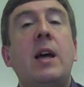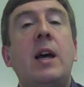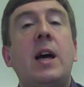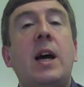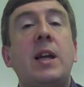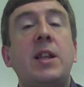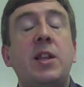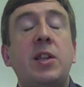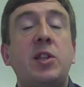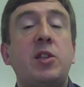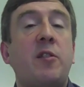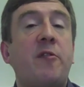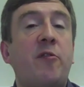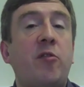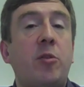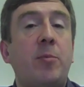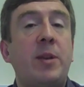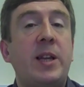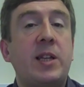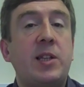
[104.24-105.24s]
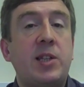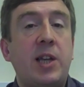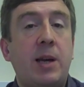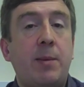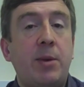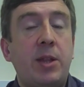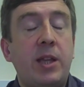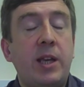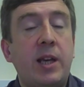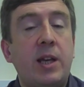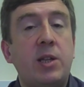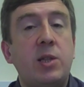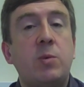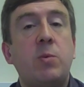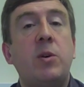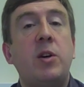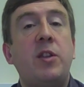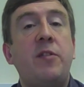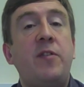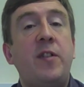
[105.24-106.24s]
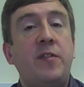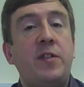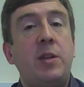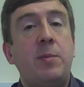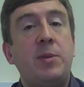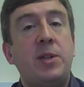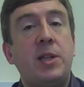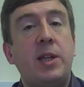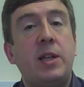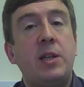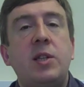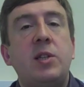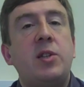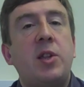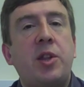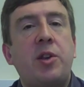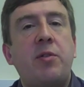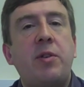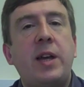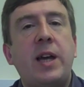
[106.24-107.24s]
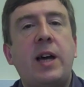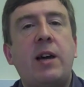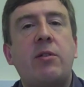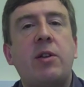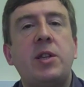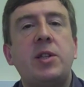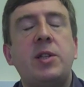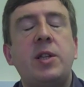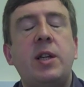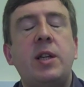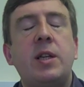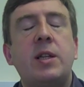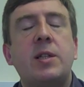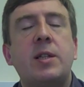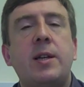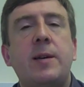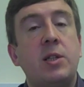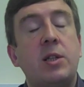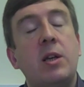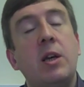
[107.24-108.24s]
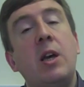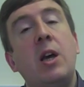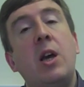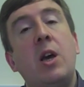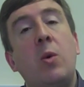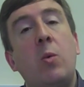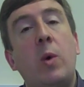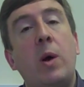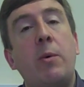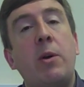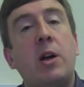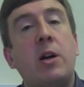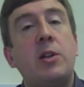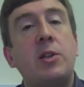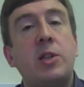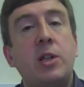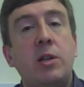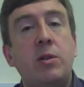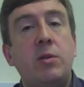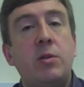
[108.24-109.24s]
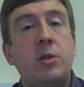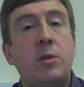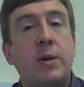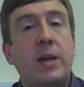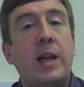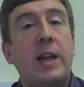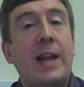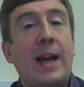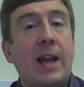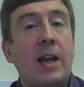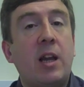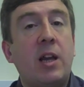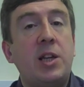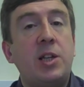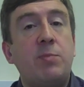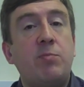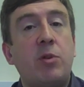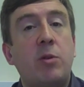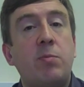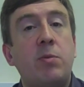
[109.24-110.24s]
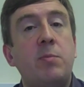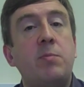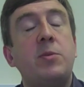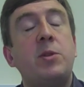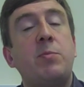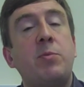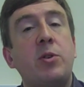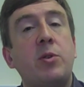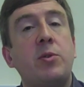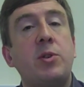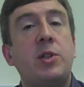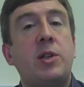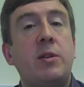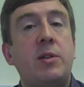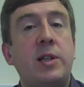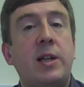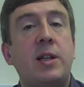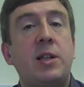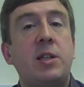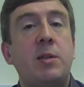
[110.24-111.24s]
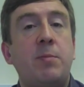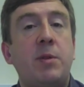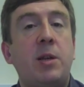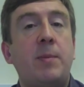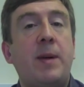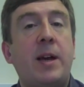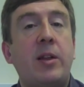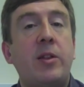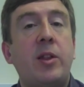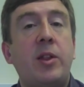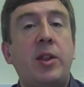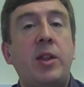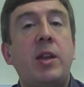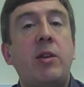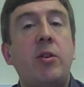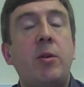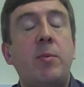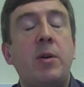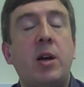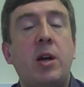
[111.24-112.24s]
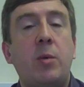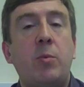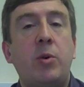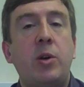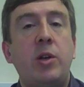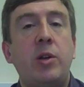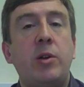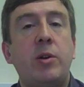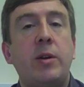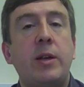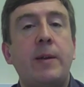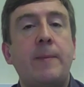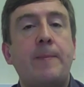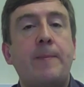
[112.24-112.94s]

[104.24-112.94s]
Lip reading: And then there's a formal exam at the end worth 50%, a 3-hour unseen exam, where we ask you to again analyse problems but also tell us a bit about the theory behind what you're doing.